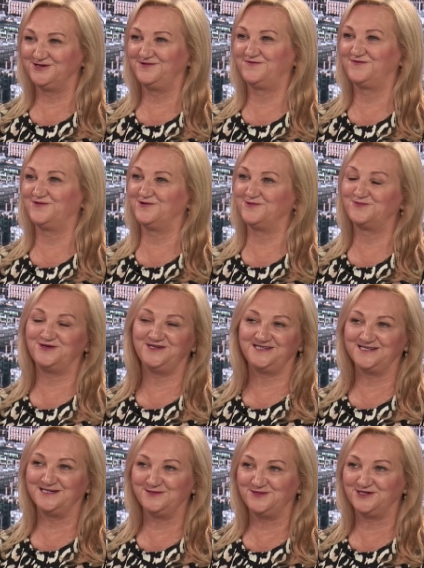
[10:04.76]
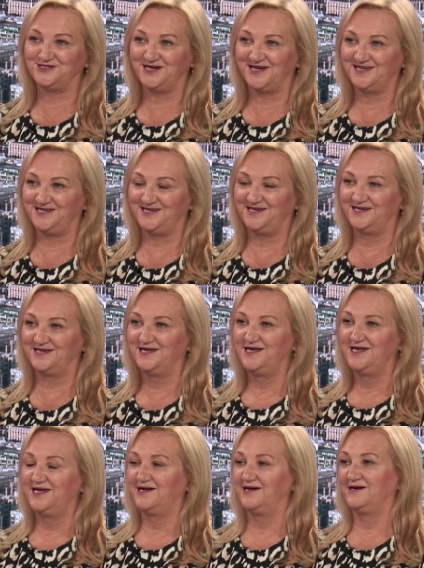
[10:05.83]
for pre-deal limit checking,
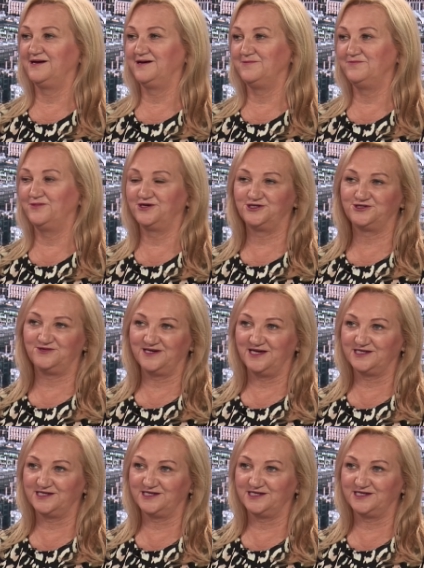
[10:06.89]
monitoring